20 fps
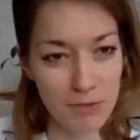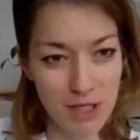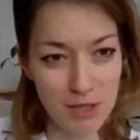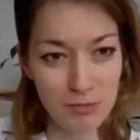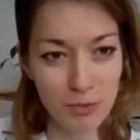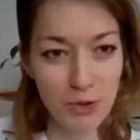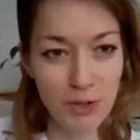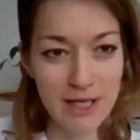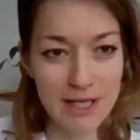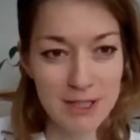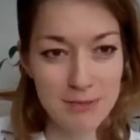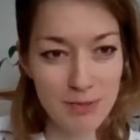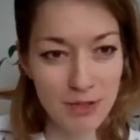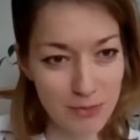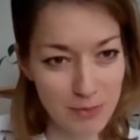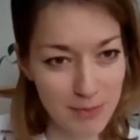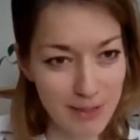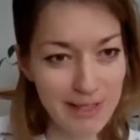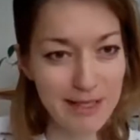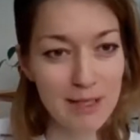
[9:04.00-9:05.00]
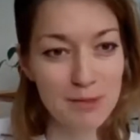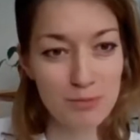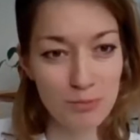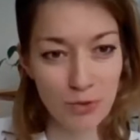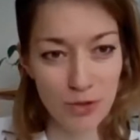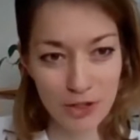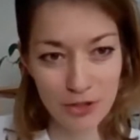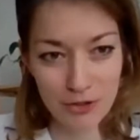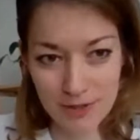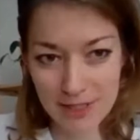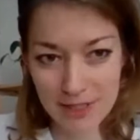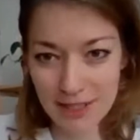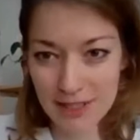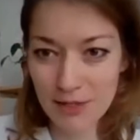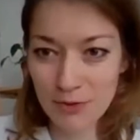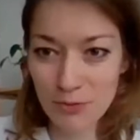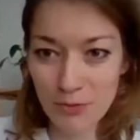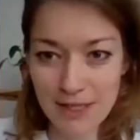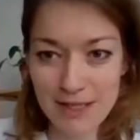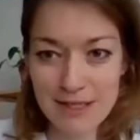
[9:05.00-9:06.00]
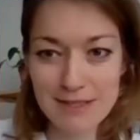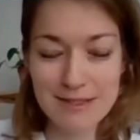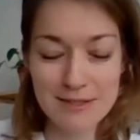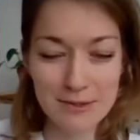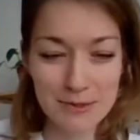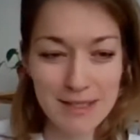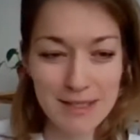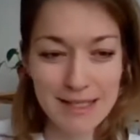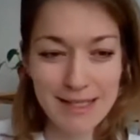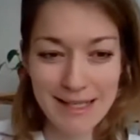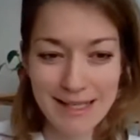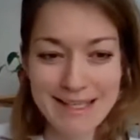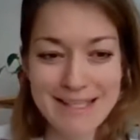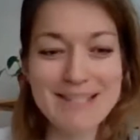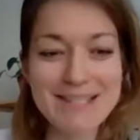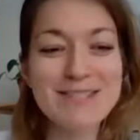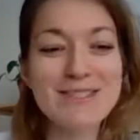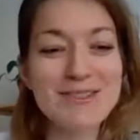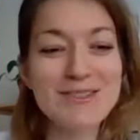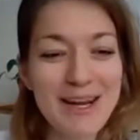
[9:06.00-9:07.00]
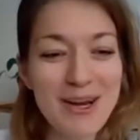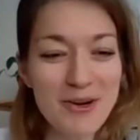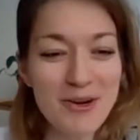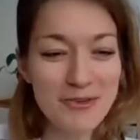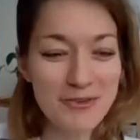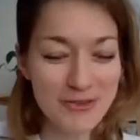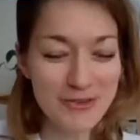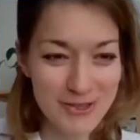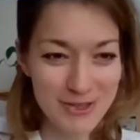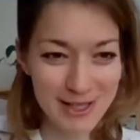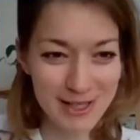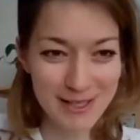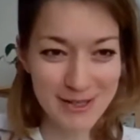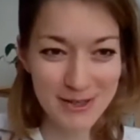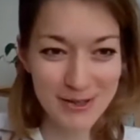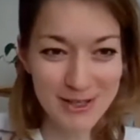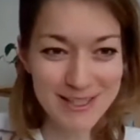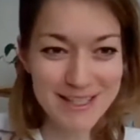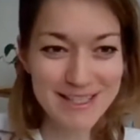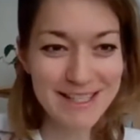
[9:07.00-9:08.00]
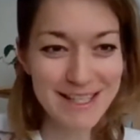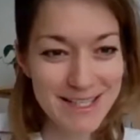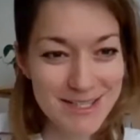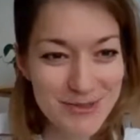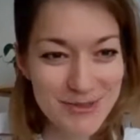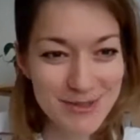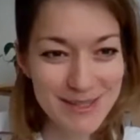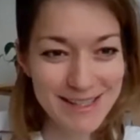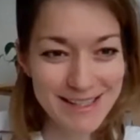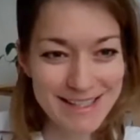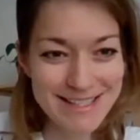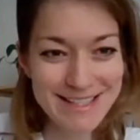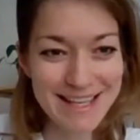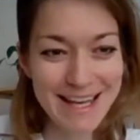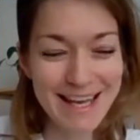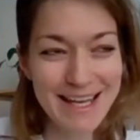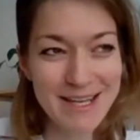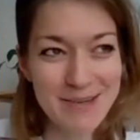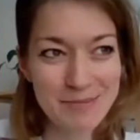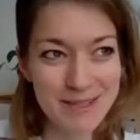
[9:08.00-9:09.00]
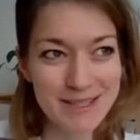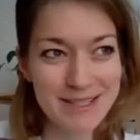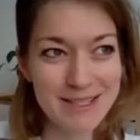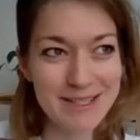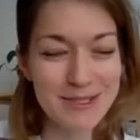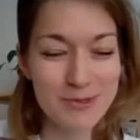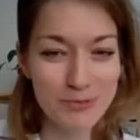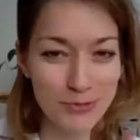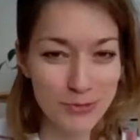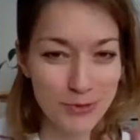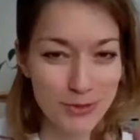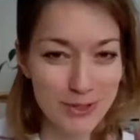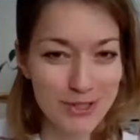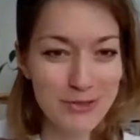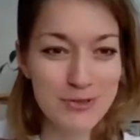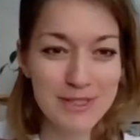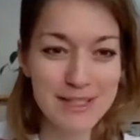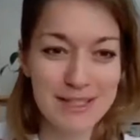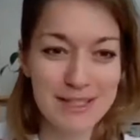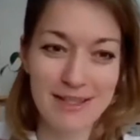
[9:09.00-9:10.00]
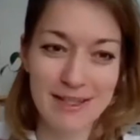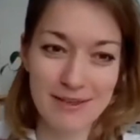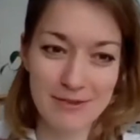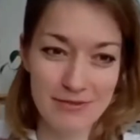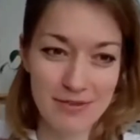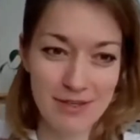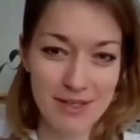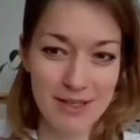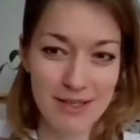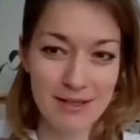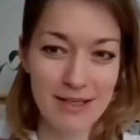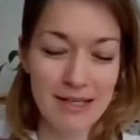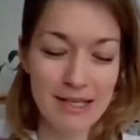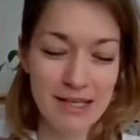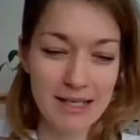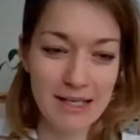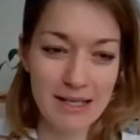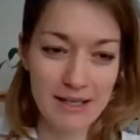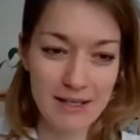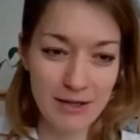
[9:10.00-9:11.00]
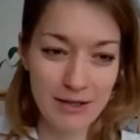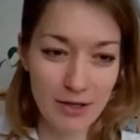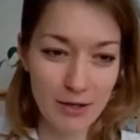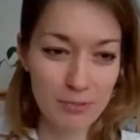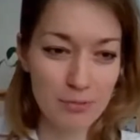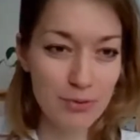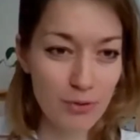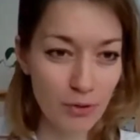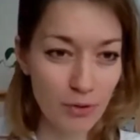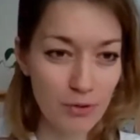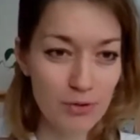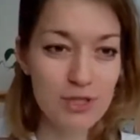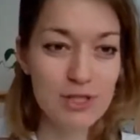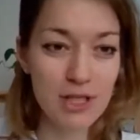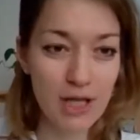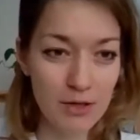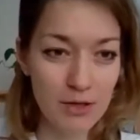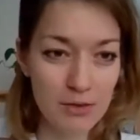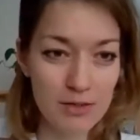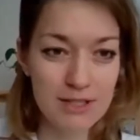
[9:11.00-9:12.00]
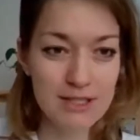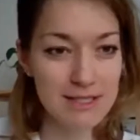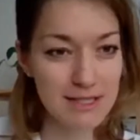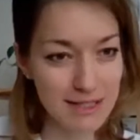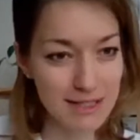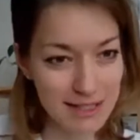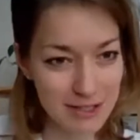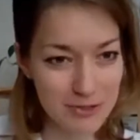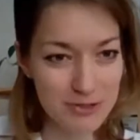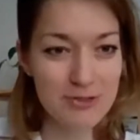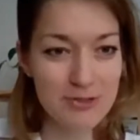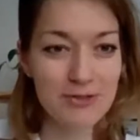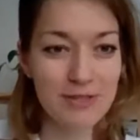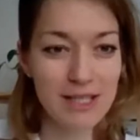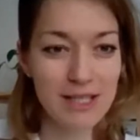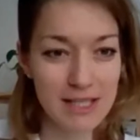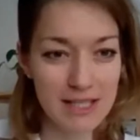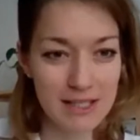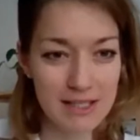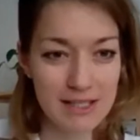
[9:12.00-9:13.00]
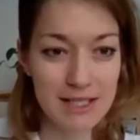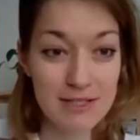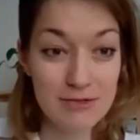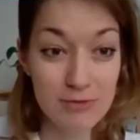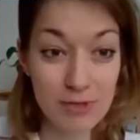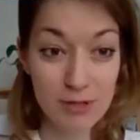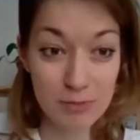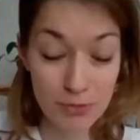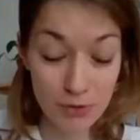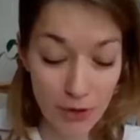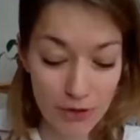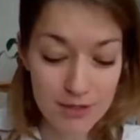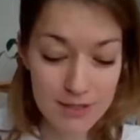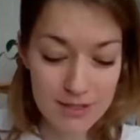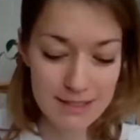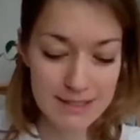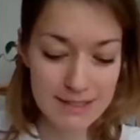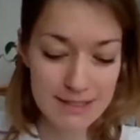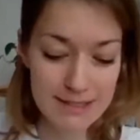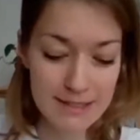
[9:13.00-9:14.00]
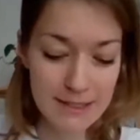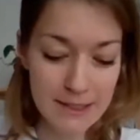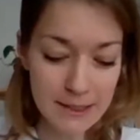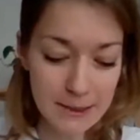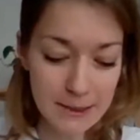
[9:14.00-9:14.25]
a more experimental, more critical way. So it's still officially called industrial design, but it's a more critical approach towards industry and industrial processes,